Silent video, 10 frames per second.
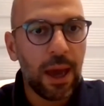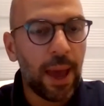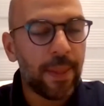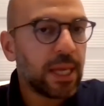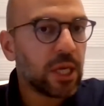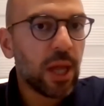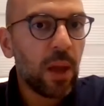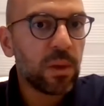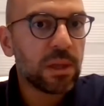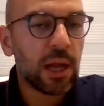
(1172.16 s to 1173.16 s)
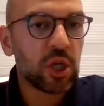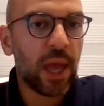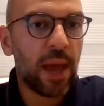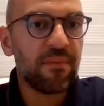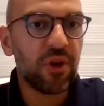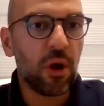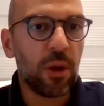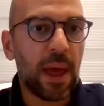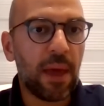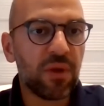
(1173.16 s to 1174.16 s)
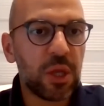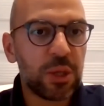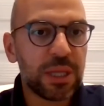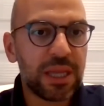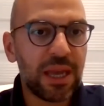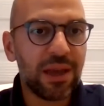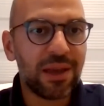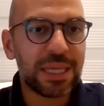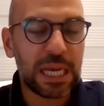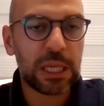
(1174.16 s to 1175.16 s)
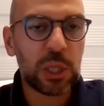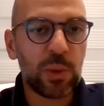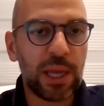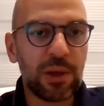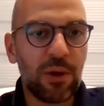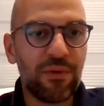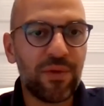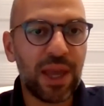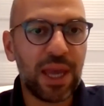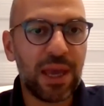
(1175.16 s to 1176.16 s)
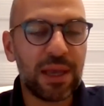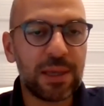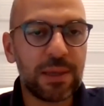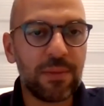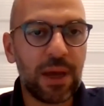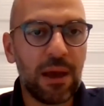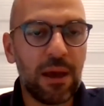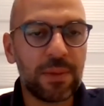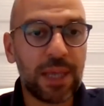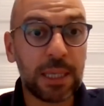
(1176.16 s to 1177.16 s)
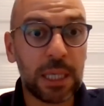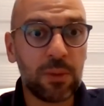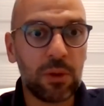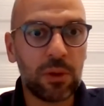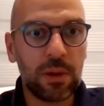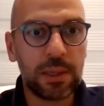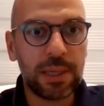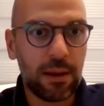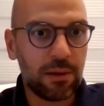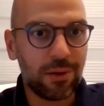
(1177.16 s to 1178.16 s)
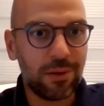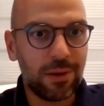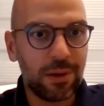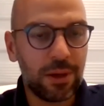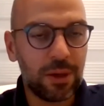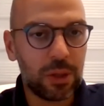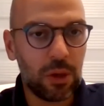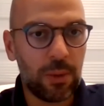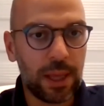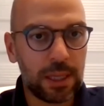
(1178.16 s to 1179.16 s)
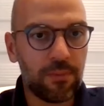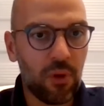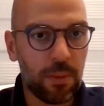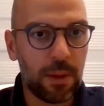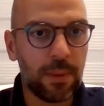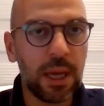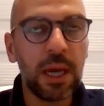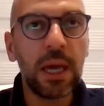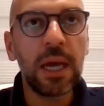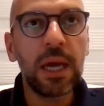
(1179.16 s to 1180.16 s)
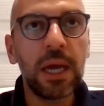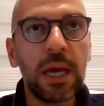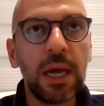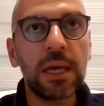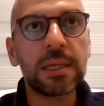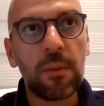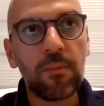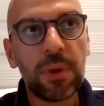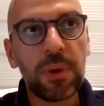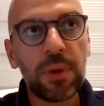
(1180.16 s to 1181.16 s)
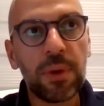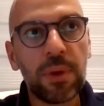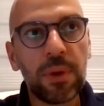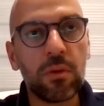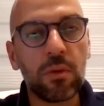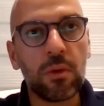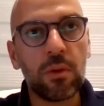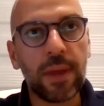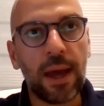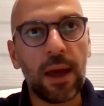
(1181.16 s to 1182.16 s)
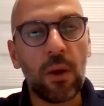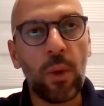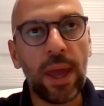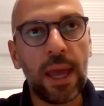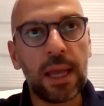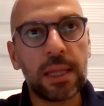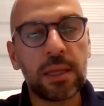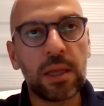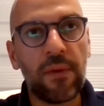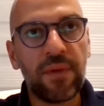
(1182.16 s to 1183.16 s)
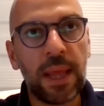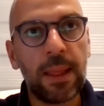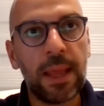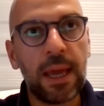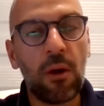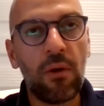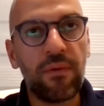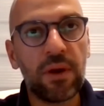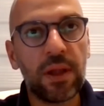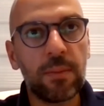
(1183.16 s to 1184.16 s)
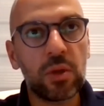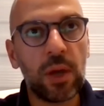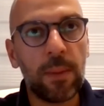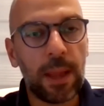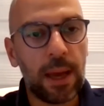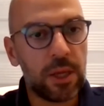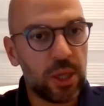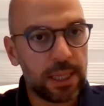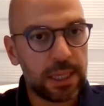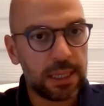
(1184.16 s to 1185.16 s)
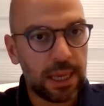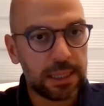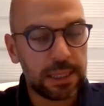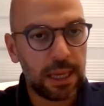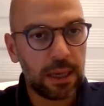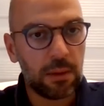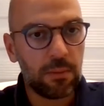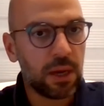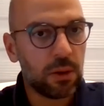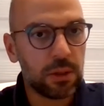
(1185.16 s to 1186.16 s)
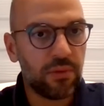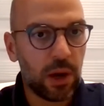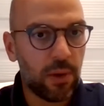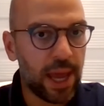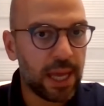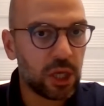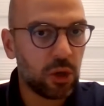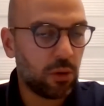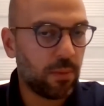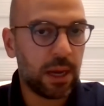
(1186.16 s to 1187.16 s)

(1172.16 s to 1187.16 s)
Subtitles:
And each time we touch the embryo, that reduces the success rate of the successful cycle. So that's a problem. Some people, that we definitely offer them to apply the genetic testing because of their age or